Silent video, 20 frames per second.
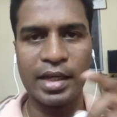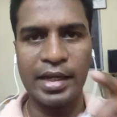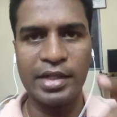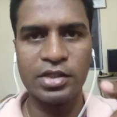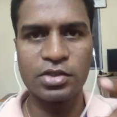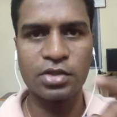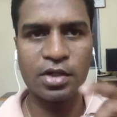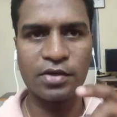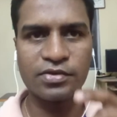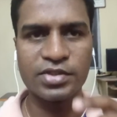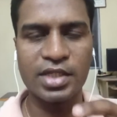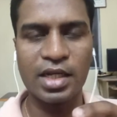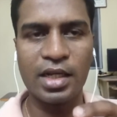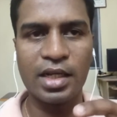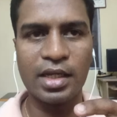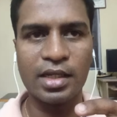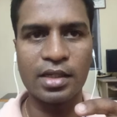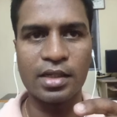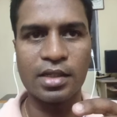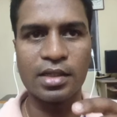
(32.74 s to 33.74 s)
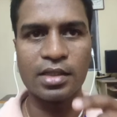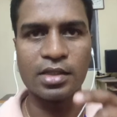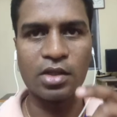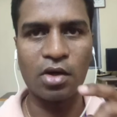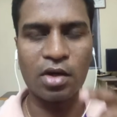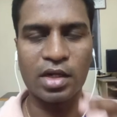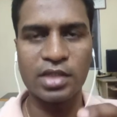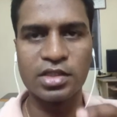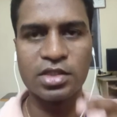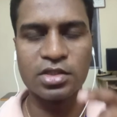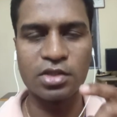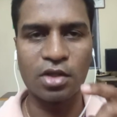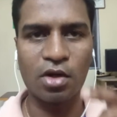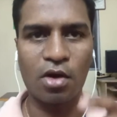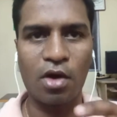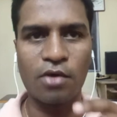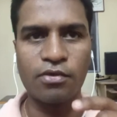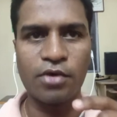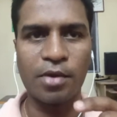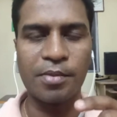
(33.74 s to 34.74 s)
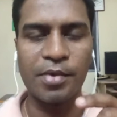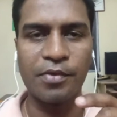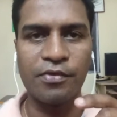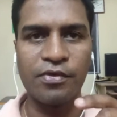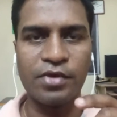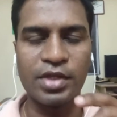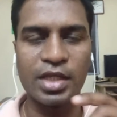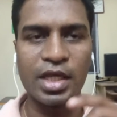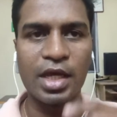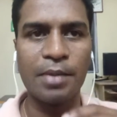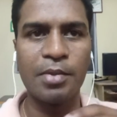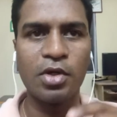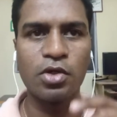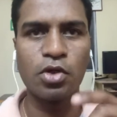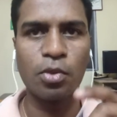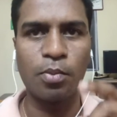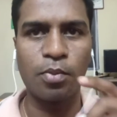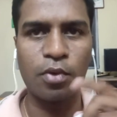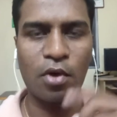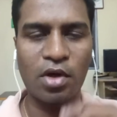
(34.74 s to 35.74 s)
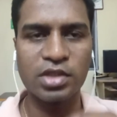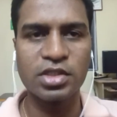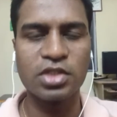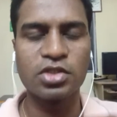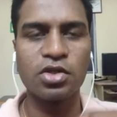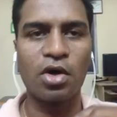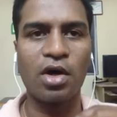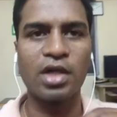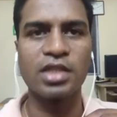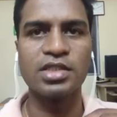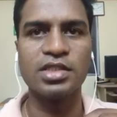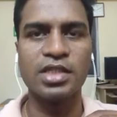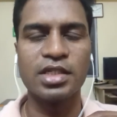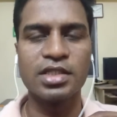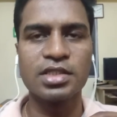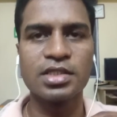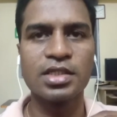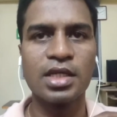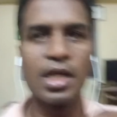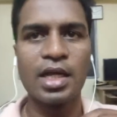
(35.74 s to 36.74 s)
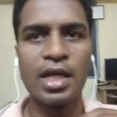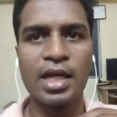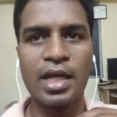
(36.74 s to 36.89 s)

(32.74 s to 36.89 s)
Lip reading: Instead of selling the oranges in the raw form, if he is able to process the oranges